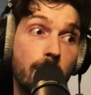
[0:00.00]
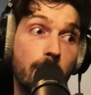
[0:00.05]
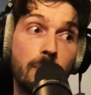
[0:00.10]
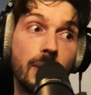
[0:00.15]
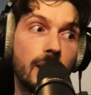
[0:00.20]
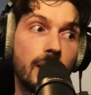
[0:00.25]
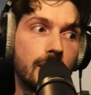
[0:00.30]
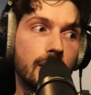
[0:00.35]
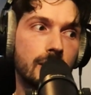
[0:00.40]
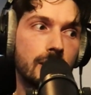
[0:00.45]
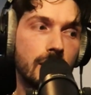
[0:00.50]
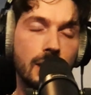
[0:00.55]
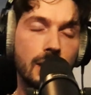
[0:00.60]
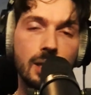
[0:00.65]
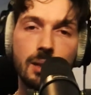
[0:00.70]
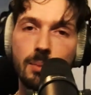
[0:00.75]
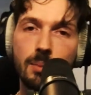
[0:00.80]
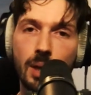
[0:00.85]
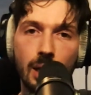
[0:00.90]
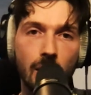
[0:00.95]
big
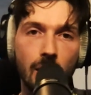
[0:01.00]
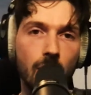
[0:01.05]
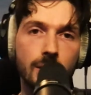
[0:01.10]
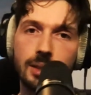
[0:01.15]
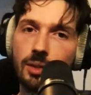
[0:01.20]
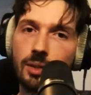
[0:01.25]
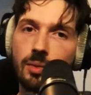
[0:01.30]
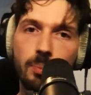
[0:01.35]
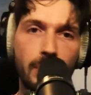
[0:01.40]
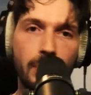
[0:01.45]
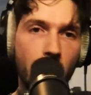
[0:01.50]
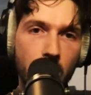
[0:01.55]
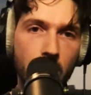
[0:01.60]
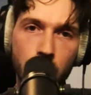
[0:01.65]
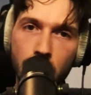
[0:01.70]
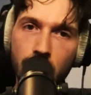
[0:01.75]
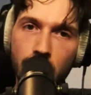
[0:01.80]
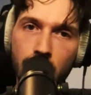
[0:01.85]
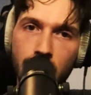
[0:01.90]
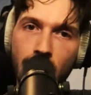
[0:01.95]
team and lots of
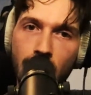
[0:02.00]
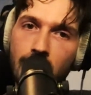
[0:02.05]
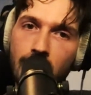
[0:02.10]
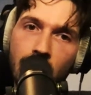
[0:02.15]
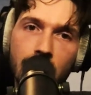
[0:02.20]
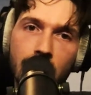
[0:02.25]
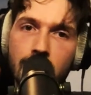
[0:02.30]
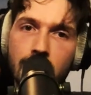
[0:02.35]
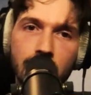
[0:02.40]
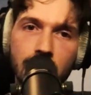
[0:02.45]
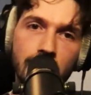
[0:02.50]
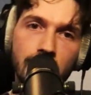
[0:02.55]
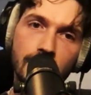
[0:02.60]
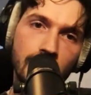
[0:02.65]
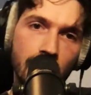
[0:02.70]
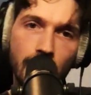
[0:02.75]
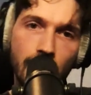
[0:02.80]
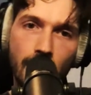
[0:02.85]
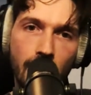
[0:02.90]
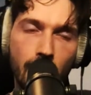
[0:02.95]
budget. That's
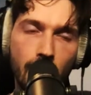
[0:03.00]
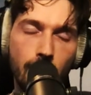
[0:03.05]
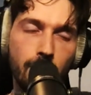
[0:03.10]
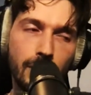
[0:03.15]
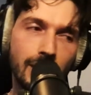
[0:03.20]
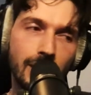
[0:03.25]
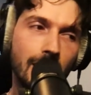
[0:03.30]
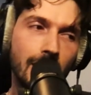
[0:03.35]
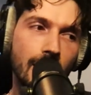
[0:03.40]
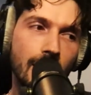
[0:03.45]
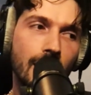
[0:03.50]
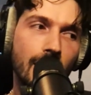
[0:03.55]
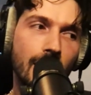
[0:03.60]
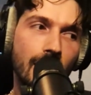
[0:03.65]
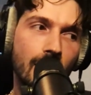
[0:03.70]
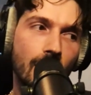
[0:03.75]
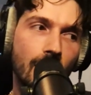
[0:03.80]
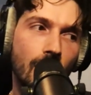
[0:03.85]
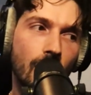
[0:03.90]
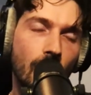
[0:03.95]
another. But
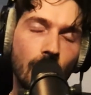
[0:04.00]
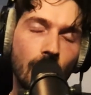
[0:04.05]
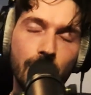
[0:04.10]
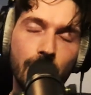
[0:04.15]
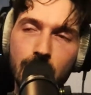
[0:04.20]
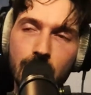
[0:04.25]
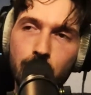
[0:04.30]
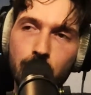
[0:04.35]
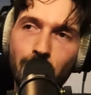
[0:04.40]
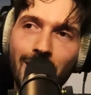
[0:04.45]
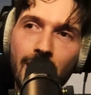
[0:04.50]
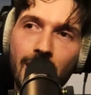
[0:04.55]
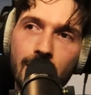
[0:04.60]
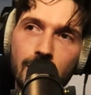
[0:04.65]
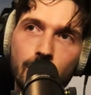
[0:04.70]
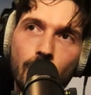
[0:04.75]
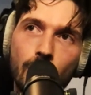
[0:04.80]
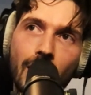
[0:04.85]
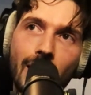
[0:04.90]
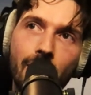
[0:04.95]
all these bands
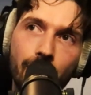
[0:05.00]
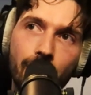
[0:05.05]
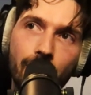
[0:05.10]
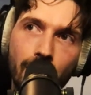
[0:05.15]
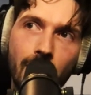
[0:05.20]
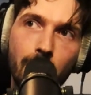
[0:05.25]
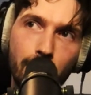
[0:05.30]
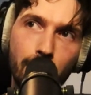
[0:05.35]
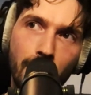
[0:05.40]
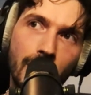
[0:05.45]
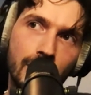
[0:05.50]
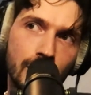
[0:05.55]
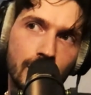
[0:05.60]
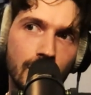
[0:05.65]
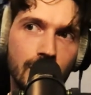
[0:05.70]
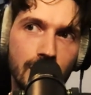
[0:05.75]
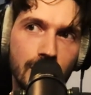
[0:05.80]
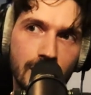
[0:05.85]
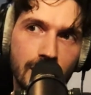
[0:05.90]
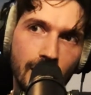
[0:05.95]
who have that
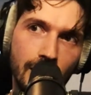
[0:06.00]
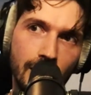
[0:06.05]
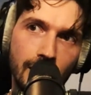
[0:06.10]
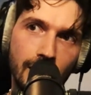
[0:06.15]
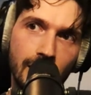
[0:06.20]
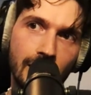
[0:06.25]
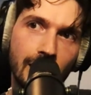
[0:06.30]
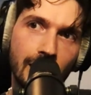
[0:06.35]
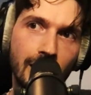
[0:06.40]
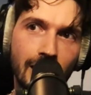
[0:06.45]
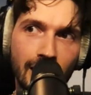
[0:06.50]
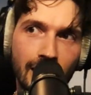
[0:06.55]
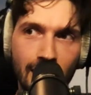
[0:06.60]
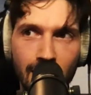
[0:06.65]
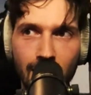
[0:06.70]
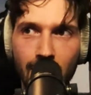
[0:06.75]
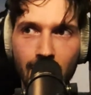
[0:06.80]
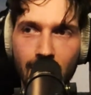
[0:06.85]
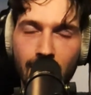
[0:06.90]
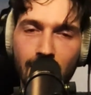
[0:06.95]
budget started like
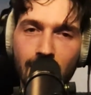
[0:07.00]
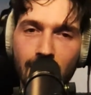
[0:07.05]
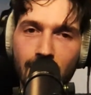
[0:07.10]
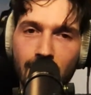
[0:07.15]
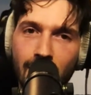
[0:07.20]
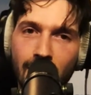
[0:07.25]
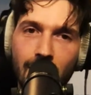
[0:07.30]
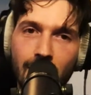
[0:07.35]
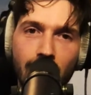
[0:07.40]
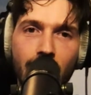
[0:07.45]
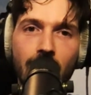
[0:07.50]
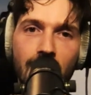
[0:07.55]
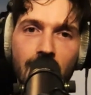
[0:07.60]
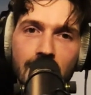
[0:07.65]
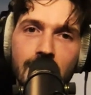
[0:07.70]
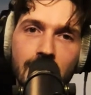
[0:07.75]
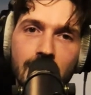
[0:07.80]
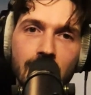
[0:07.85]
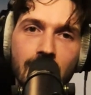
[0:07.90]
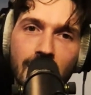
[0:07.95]

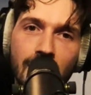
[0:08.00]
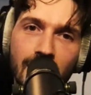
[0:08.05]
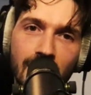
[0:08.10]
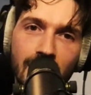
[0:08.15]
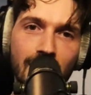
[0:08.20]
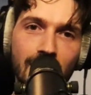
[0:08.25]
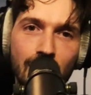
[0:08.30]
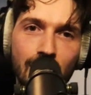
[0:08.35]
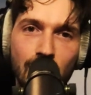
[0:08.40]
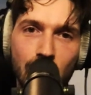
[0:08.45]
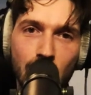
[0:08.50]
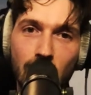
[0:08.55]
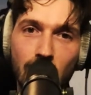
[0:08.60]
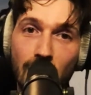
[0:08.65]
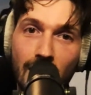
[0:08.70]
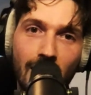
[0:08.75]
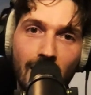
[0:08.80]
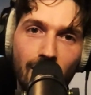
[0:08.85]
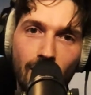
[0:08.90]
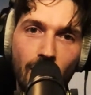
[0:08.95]
us, like doing
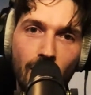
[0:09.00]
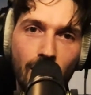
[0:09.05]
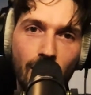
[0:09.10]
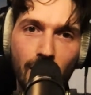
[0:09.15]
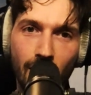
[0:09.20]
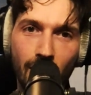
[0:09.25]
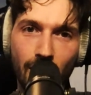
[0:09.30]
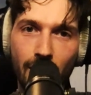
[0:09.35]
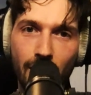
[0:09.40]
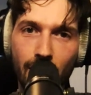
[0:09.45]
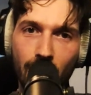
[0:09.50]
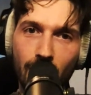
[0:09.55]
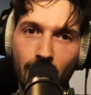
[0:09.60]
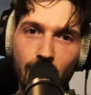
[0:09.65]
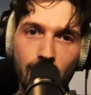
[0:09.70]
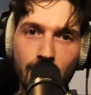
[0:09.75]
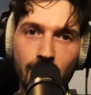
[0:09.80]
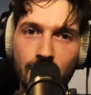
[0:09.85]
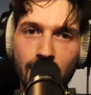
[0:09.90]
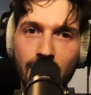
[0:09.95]
everything on their
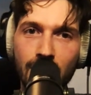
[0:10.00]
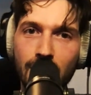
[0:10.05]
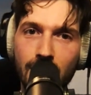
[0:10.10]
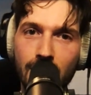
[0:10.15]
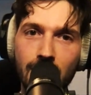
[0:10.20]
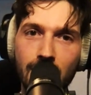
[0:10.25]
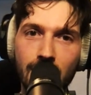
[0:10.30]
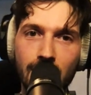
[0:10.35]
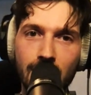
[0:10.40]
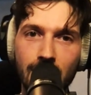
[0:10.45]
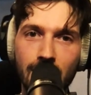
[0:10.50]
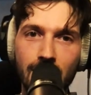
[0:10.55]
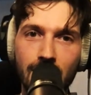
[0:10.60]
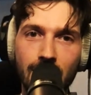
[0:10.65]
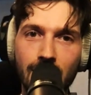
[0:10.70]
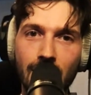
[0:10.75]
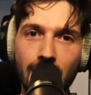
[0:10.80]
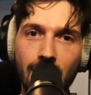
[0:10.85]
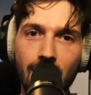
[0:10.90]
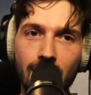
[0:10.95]
own.
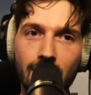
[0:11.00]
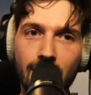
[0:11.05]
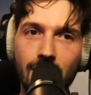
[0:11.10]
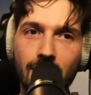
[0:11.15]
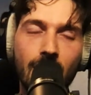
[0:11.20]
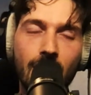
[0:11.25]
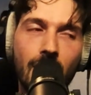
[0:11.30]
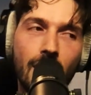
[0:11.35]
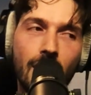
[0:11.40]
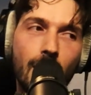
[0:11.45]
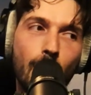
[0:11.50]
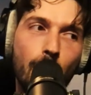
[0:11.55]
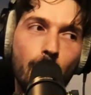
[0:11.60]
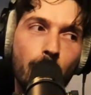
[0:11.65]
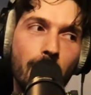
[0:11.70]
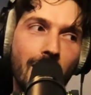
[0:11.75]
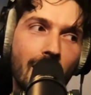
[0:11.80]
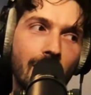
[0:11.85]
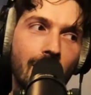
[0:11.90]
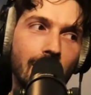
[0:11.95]
They are
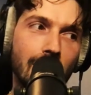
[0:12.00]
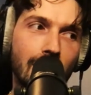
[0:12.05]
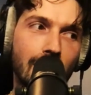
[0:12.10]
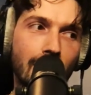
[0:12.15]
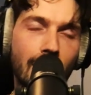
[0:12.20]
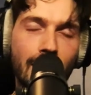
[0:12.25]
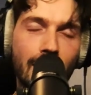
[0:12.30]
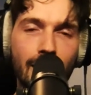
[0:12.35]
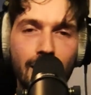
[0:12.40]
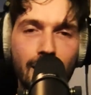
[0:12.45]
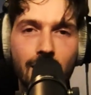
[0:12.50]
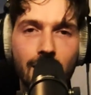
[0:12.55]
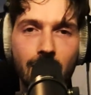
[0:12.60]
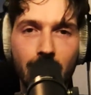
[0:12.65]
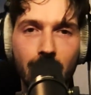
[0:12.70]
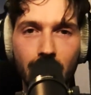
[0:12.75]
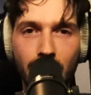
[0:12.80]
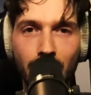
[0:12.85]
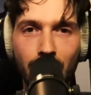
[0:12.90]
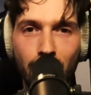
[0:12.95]
barely like
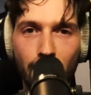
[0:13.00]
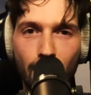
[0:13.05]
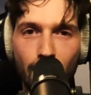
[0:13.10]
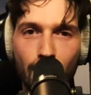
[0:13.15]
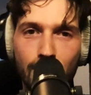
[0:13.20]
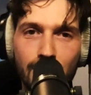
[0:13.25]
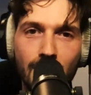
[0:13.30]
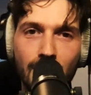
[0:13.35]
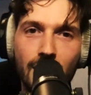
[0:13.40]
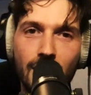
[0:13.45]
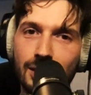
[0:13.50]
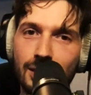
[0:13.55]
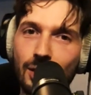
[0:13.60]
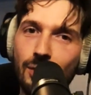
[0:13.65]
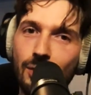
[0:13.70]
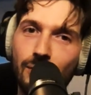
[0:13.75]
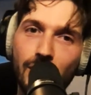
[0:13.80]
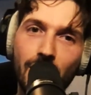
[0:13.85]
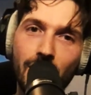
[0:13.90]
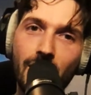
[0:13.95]
rock stars
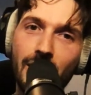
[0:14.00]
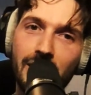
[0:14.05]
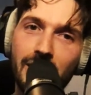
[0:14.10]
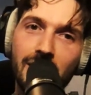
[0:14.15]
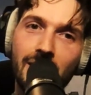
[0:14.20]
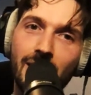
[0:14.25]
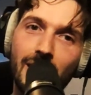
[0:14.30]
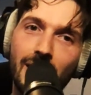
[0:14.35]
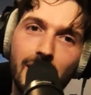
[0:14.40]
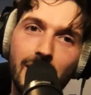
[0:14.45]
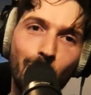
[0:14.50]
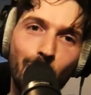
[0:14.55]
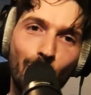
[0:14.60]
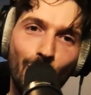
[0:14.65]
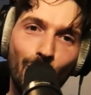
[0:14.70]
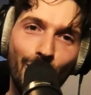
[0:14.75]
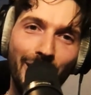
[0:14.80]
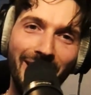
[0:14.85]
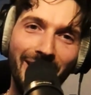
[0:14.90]
overnight anymore.